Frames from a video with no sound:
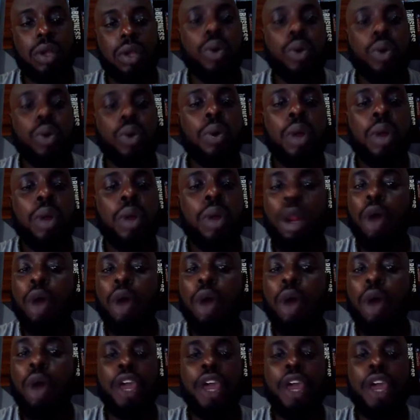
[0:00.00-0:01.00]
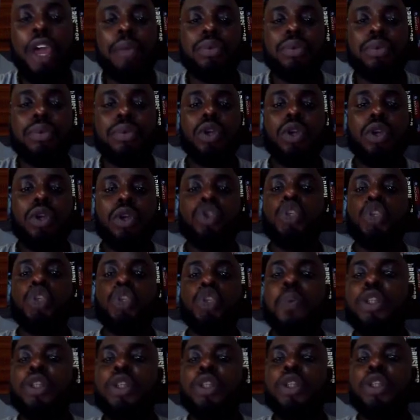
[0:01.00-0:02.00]
to law firms to
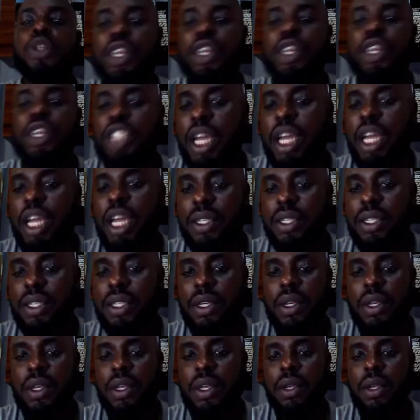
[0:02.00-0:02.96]
sport franchises.